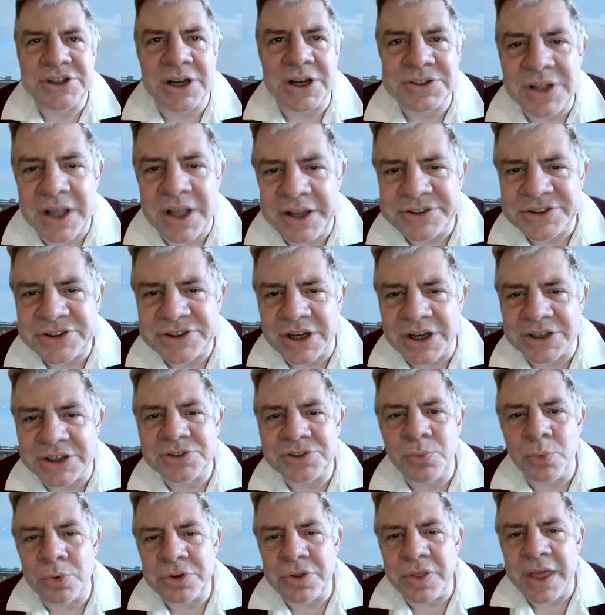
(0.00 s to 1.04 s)
just it's
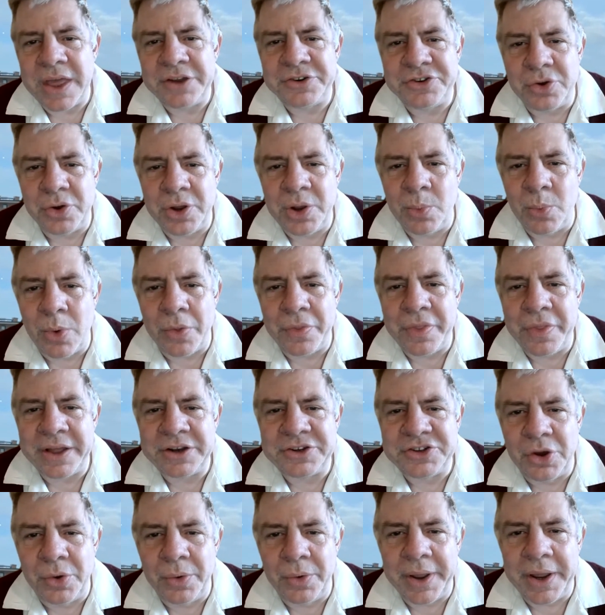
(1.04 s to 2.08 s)
just they're doing what they're
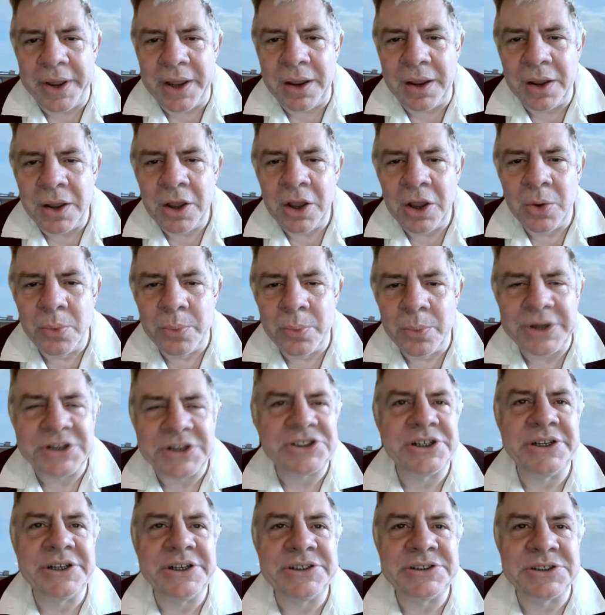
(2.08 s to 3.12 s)
doing,
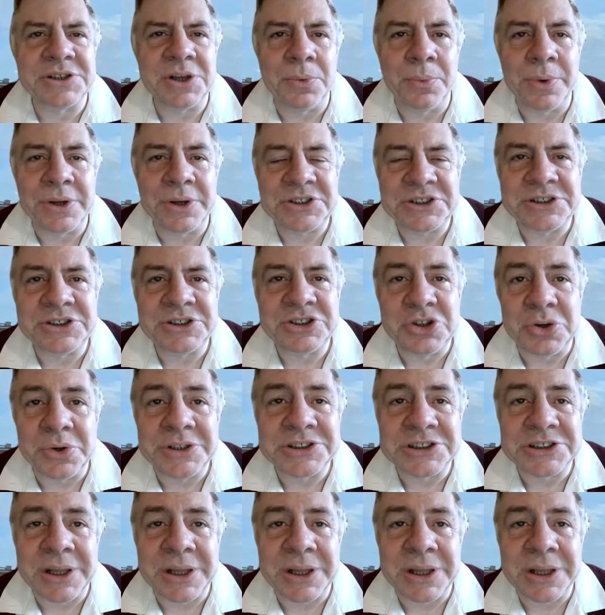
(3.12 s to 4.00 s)
which is which is doing